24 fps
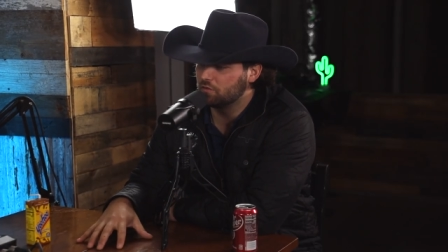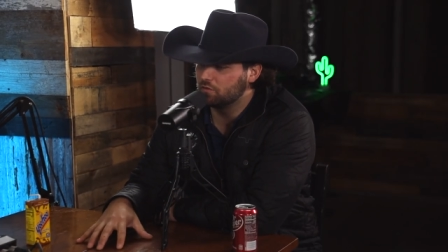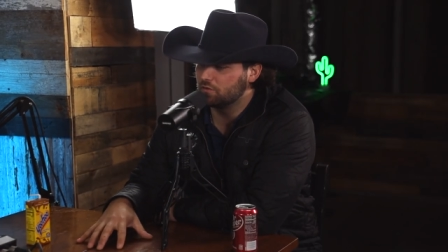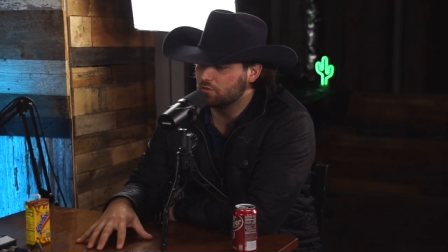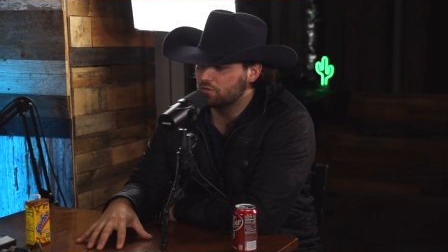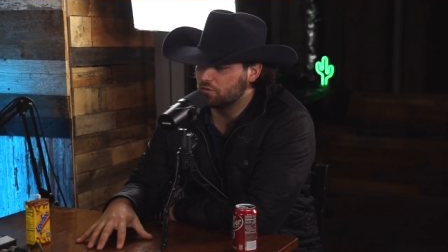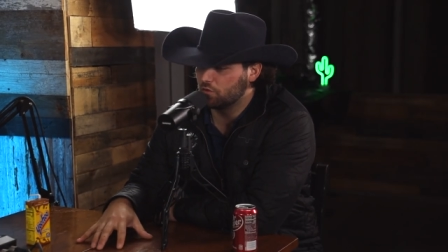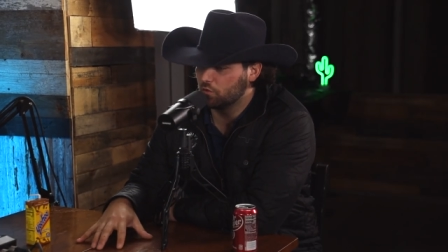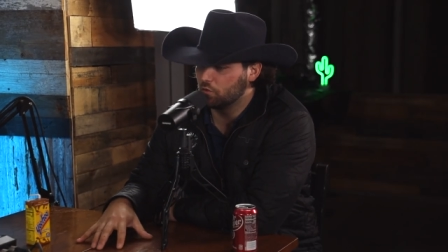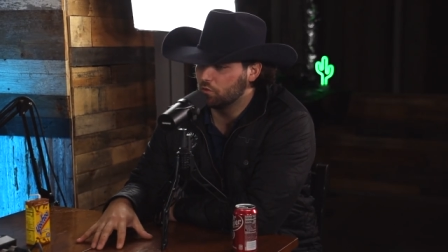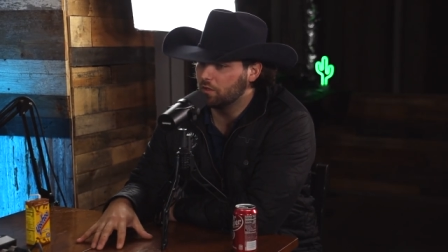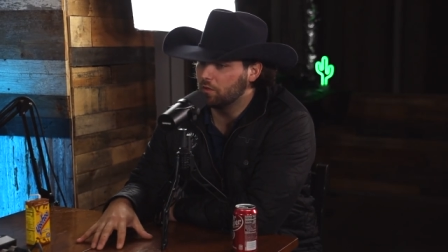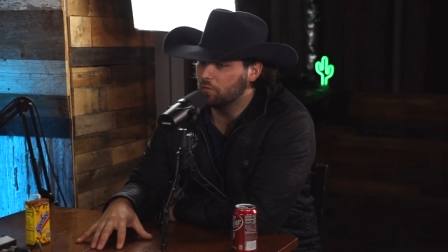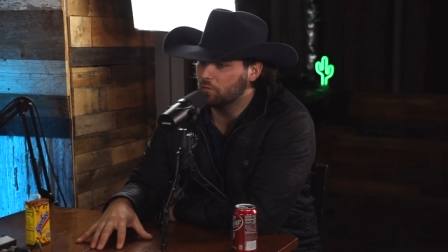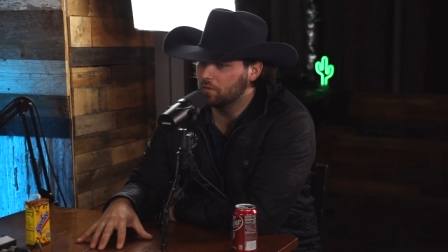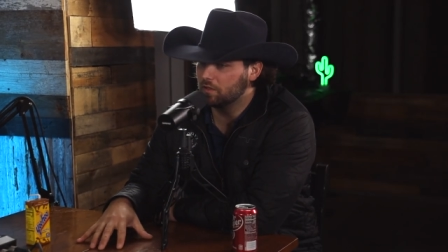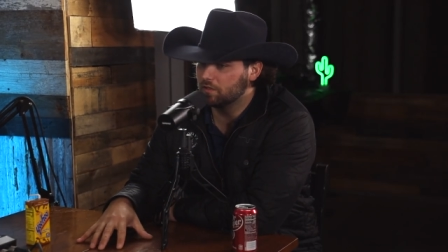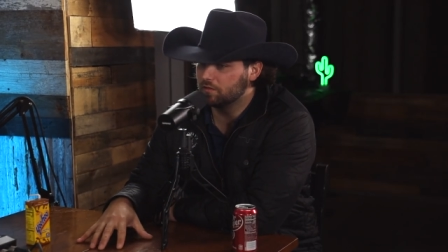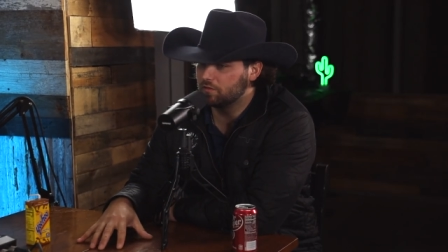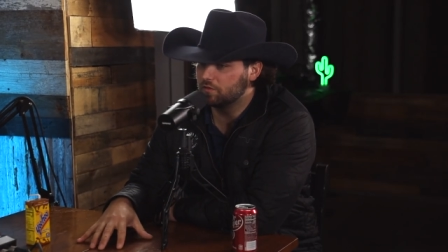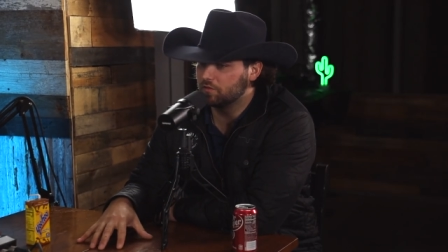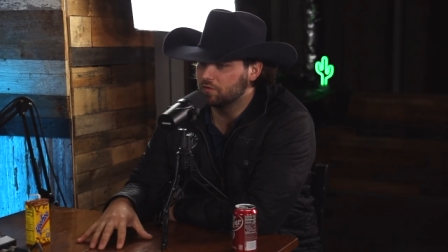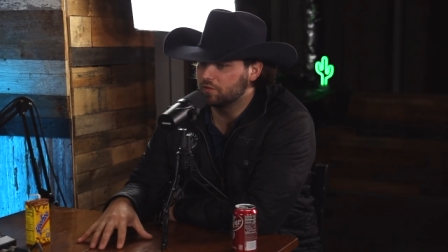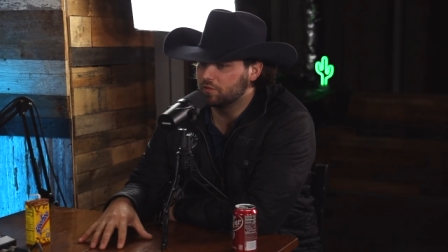Shorty
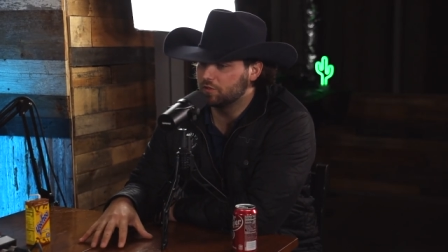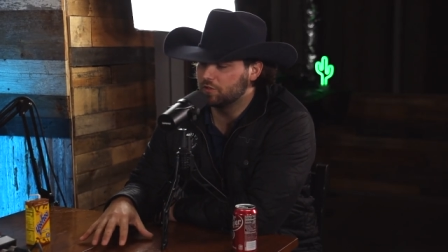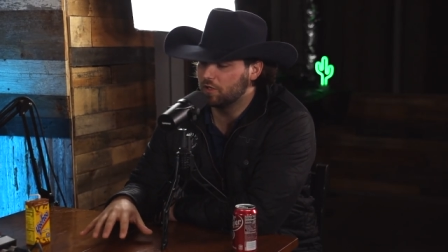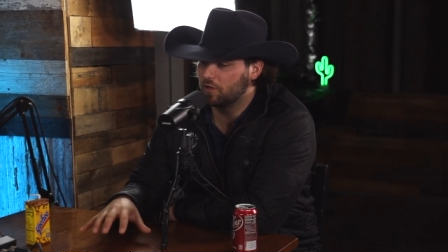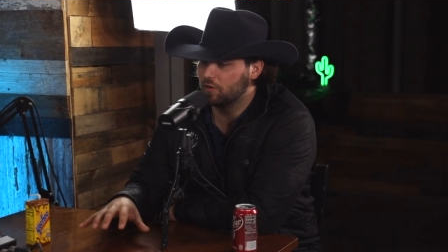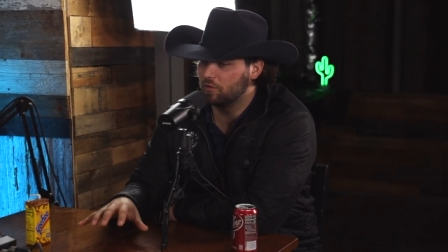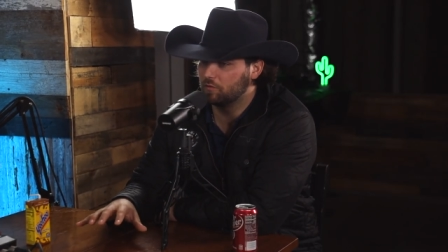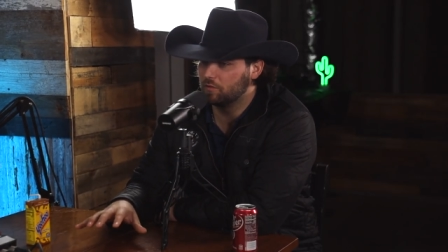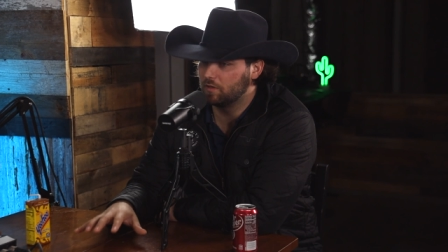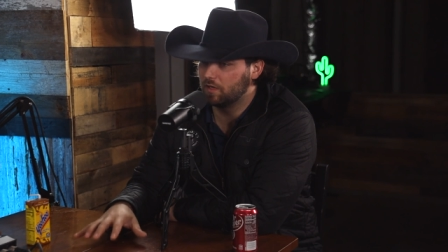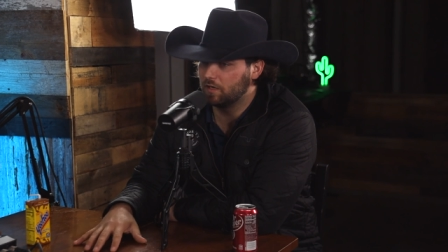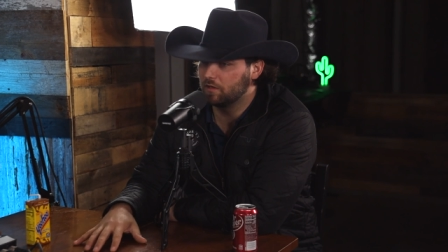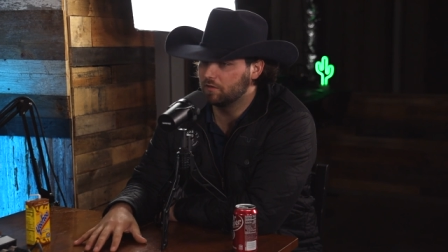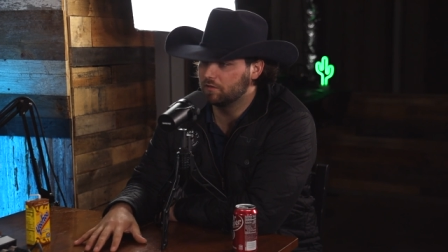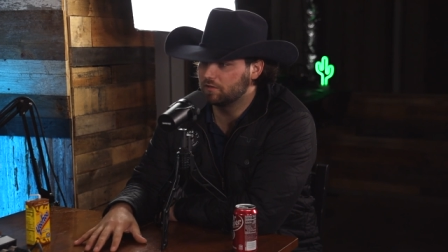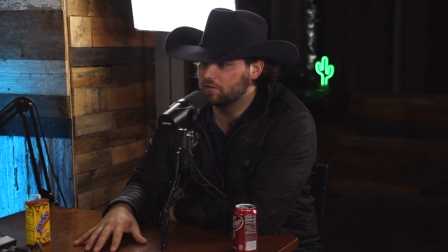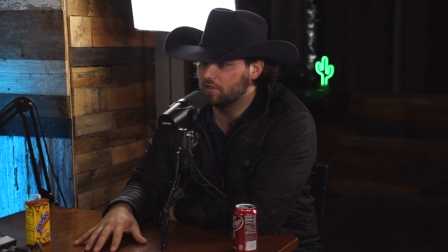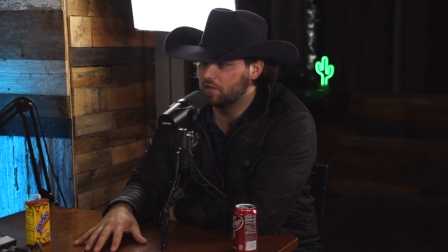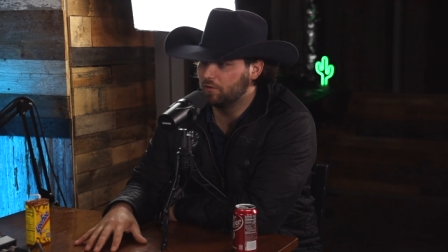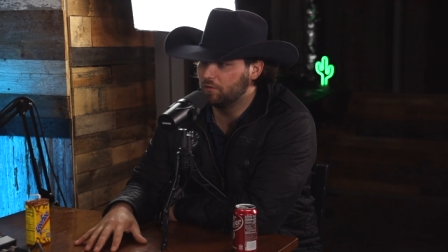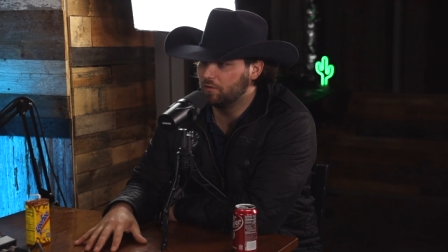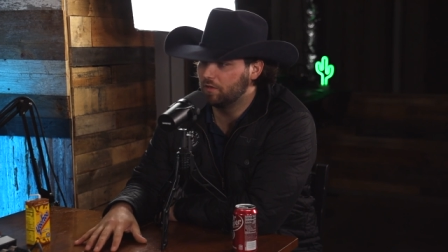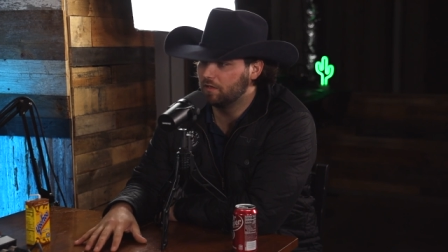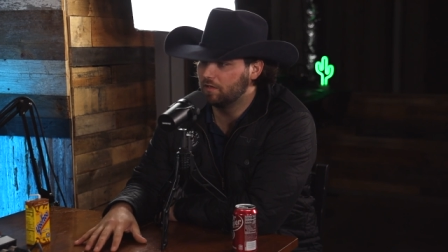went to a show in
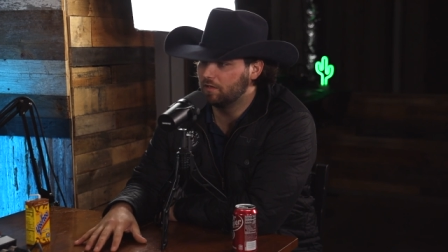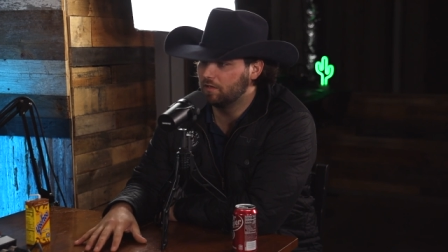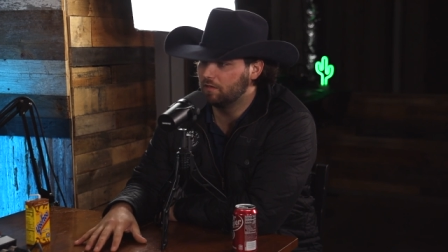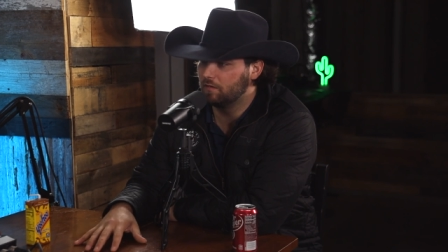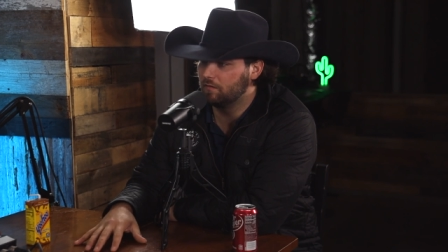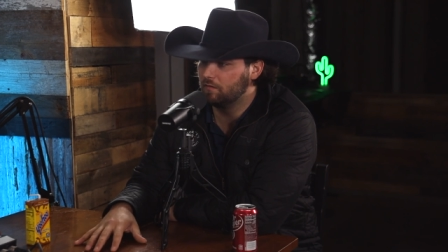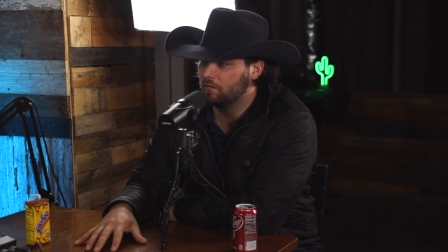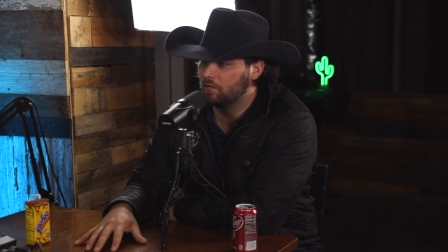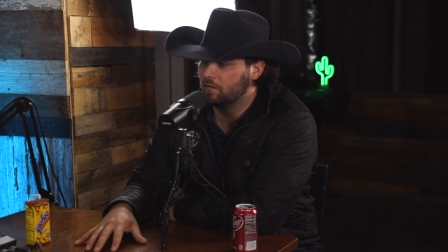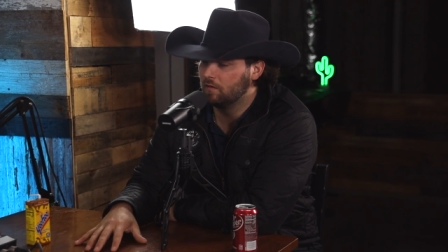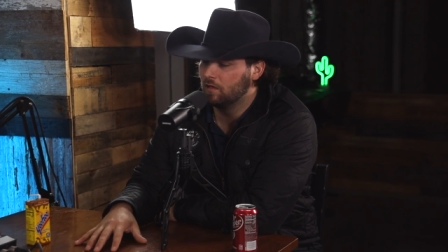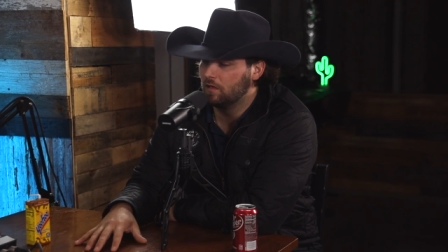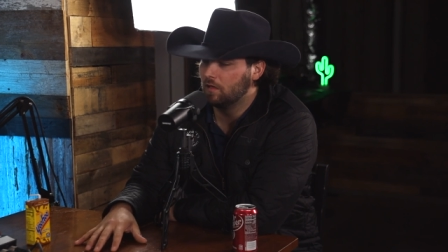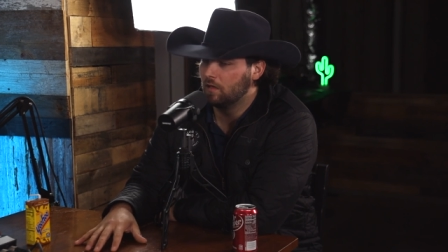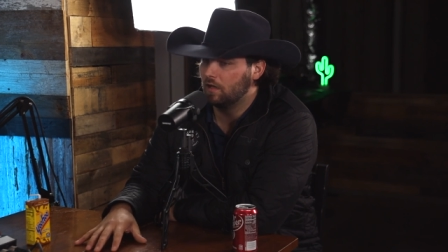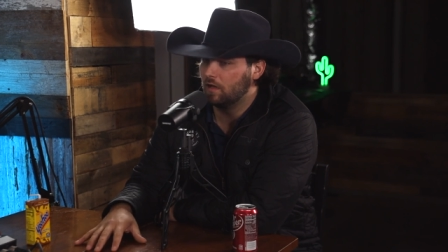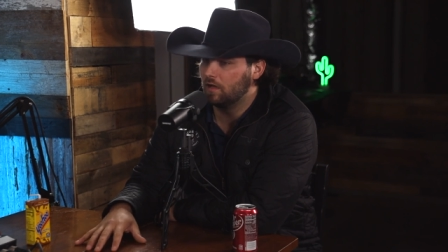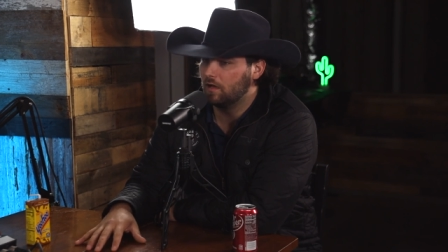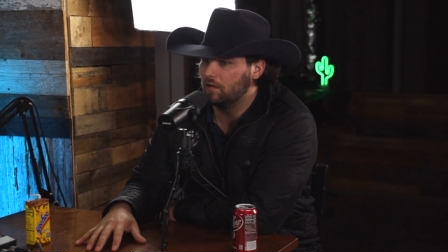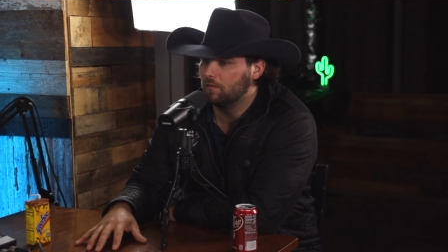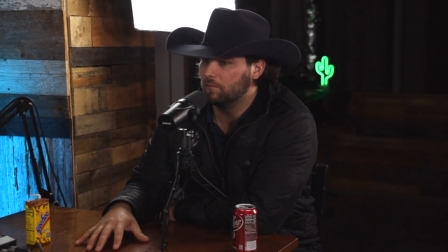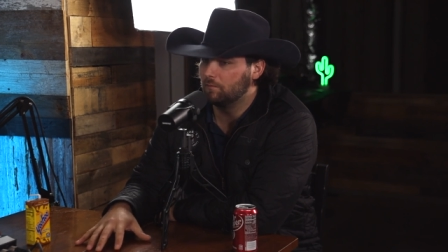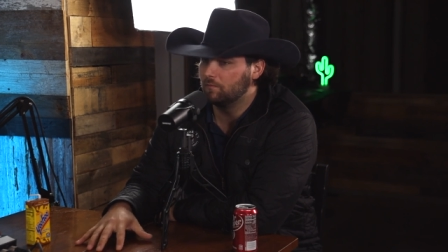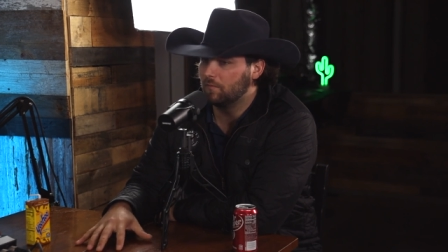Arizona and.
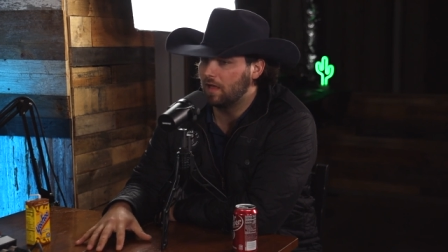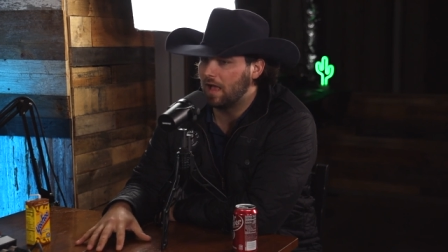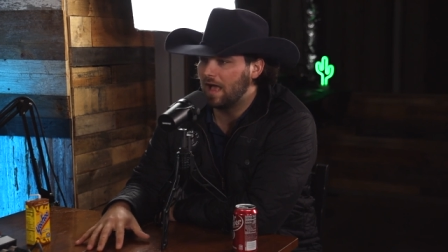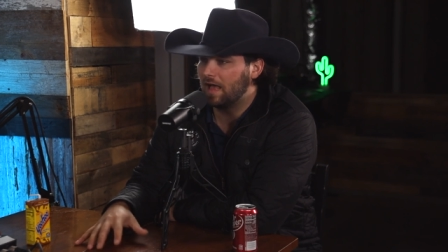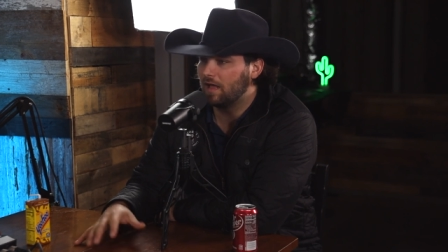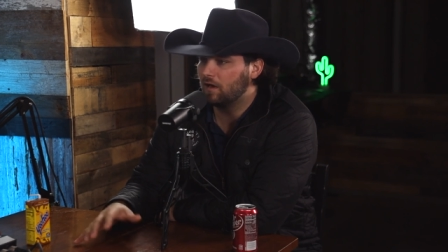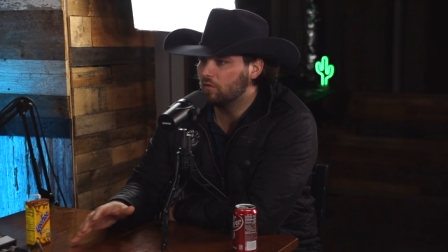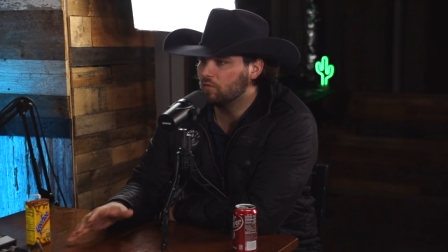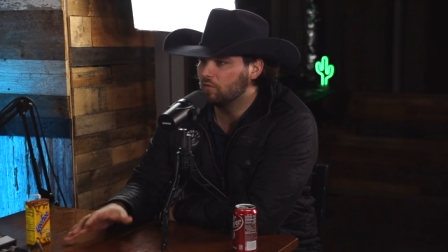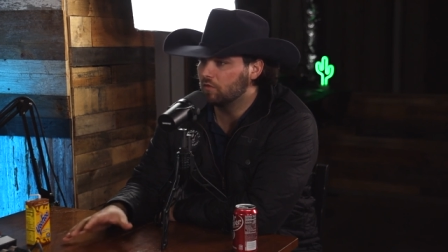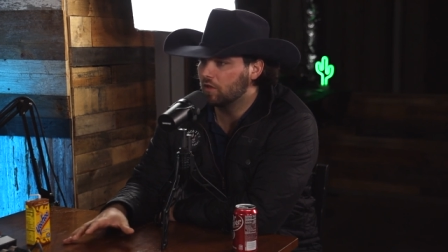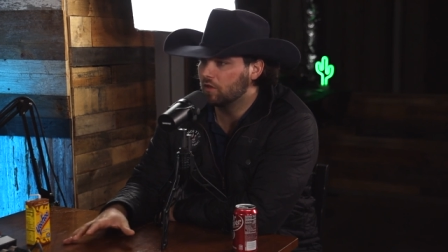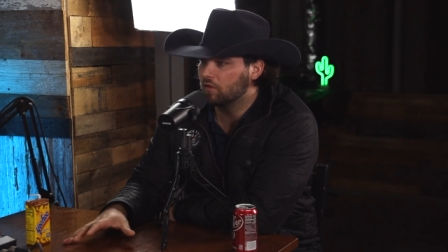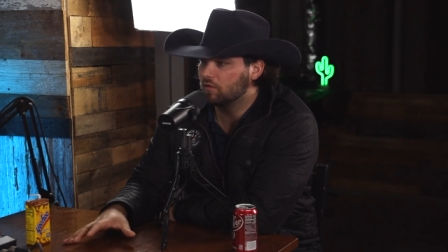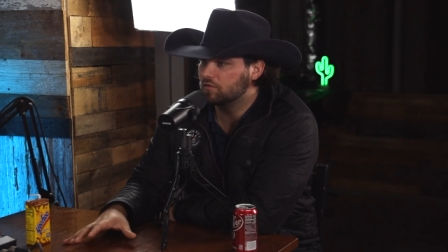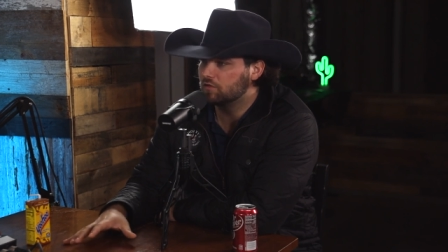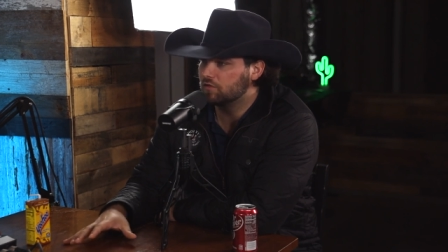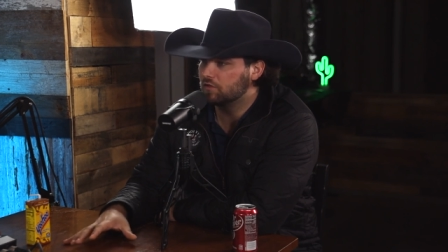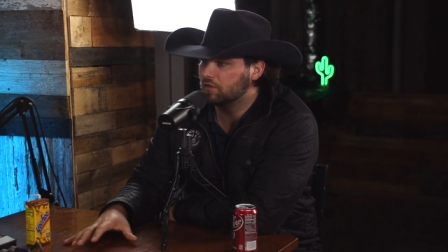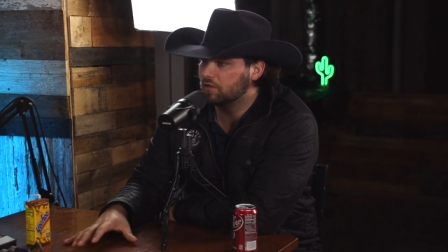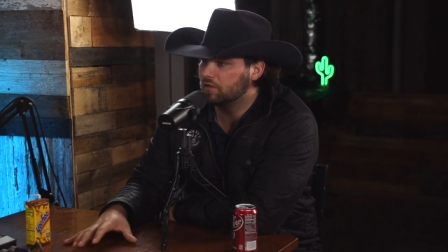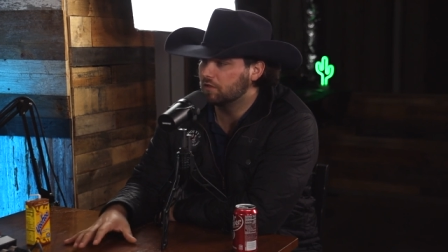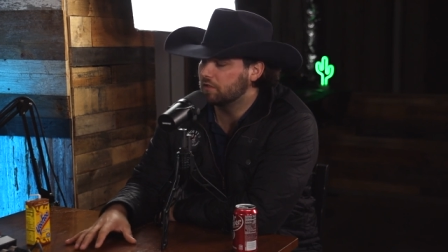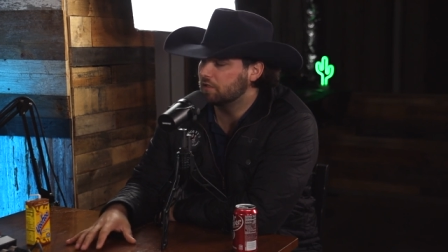Um, I don't go
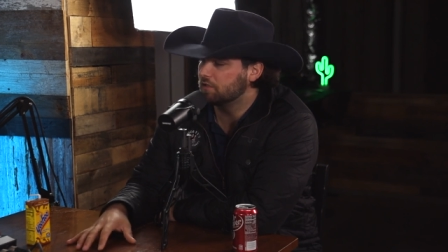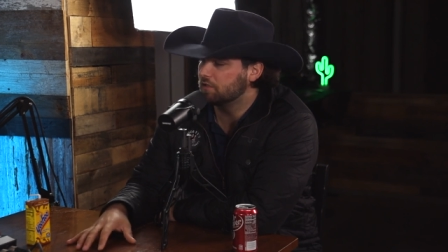to it